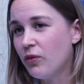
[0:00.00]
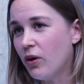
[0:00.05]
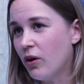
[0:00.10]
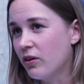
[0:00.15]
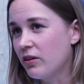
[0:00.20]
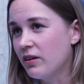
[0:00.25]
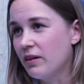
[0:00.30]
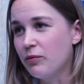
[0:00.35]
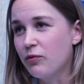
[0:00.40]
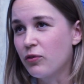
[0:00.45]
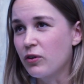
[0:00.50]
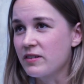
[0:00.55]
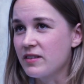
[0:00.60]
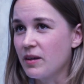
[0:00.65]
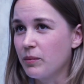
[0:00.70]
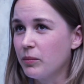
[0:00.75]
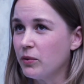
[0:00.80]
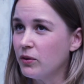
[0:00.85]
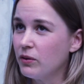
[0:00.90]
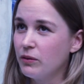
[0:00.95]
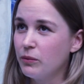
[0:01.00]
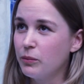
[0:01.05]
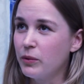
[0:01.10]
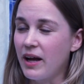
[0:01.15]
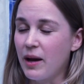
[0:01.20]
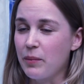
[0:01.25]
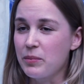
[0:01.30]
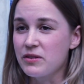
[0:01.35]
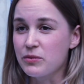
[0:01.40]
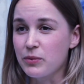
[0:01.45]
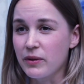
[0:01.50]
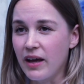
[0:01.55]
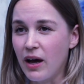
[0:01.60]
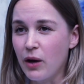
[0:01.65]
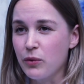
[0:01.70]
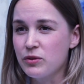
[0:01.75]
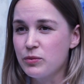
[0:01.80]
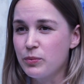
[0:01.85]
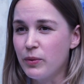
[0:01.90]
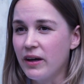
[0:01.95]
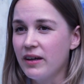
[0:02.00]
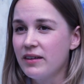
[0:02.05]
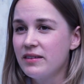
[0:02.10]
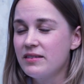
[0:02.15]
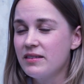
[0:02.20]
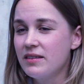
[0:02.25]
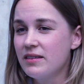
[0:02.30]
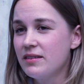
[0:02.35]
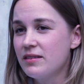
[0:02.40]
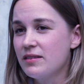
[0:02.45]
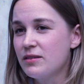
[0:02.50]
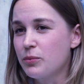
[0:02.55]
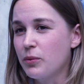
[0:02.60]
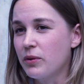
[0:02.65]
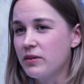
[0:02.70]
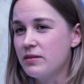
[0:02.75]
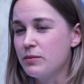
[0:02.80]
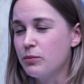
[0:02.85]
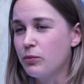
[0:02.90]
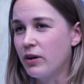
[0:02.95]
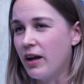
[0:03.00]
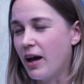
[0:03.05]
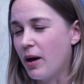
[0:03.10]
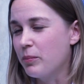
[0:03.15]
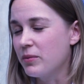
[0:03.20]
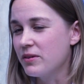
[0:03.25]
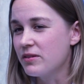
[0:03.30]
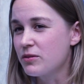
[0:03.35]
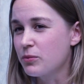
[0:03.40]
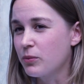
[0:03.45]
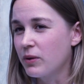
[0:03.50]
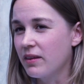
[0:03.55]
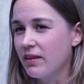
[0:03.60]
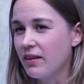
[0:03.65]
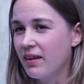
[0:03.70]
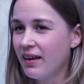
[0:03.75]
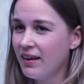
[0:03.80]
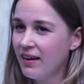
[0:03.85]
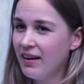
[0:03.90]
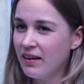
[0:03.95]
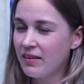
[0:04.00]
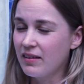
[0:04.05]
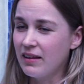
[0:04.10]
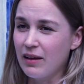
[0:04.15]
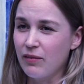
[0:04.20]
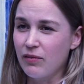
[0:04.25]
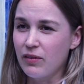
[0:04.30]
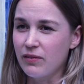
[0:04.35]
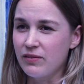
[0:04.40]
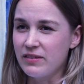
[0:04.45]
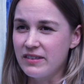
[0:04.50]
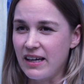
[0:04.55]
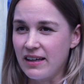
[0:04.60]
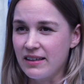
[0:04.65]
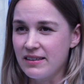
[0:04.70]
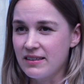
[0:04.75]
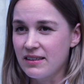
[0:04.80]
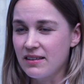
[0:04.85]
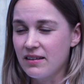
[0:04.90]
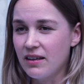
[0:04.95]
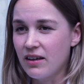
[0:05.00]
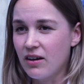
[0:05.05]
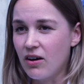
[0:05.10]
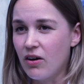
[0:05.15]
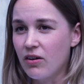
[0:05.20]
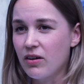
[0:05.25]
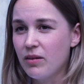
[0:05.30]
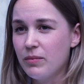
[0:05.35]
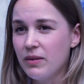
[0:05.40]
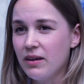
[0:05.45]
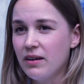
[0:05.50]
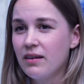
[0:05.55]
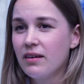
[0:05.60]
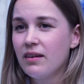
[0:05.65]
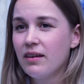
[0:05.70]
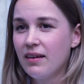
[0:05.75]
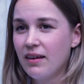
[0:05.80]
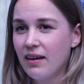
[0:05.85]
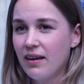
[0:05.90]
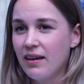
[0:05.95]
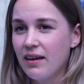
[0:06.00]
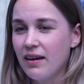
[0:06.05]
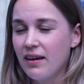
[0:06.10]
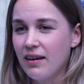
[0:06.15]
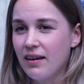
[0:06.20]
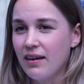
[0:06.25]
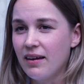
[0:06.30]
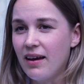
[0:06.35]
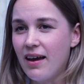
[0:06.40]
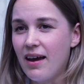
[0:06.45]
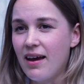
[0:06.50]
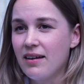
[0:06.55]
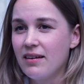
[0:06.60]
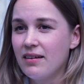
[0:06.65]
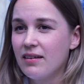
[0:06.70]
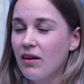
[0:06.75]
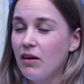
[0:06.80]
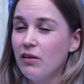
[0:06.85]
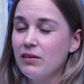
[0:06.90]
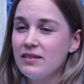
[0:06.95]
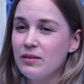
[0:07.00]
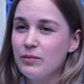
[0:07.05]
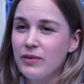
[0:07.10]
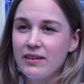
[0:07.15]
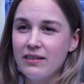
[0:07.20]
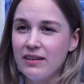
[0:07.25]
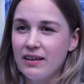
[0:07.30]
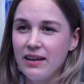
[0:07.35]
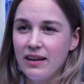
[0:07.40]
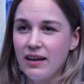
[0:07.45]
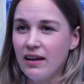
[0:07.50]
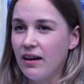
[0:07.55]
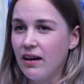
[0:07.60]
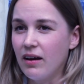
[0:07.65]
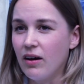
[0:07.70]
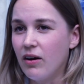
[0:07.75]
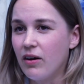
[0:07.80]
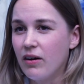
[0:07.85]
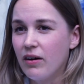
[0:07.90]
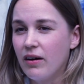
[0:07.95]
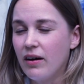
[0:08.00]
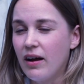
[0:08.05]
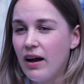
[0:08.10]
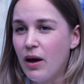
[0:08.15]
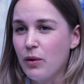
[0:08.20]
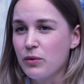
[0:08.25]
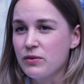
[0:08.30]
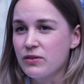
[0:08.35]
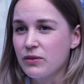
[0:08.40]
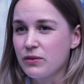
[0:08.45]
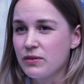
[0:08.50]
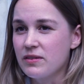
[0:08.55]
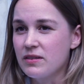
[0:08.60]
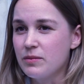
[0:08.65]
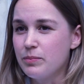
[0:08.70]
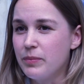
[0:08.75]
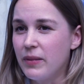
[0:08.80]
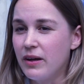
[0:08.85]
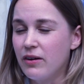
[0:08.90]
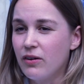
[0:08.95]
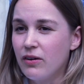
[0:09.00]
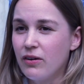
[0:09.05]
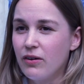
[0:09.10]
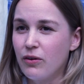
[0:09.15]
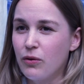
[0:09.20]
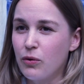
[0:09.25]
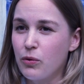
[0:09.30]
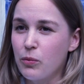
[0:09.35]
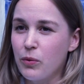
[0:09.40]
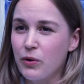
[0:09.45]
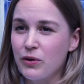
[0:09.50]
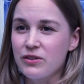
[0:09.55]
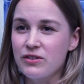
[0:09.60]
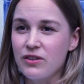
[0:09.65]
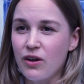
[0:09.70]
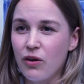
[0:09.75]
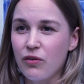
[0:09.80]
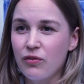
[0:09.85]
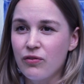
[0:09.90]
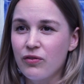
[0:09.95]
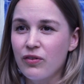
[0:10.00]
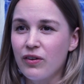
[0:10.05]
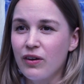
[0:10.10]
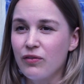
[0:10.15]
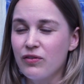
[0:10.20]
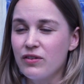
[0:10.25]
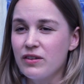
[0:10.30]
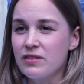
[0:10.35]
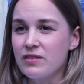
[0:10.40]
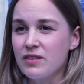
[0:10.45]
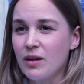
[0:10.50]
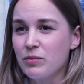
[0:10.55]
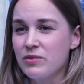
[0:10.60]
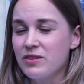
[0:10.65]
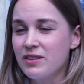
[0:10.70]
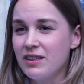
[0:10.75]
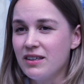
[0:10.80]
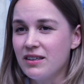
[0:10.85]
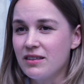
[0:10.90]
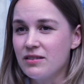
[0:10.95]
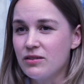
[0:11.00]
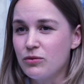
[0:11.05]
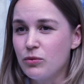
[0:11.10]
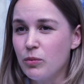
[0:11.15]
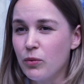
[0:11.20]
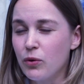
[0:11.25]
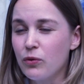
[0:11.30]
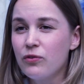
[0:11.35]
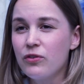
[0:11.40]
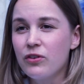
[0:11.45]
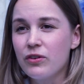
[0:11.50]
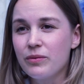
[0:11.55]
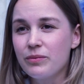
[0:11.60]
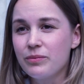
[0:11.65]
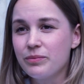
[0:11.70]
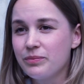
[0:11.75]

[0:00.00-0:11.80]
On, for example, what happens with house prices, what happens with the level of debt in the economy, and ultimately, are households better or worse off if this subsidy is removed?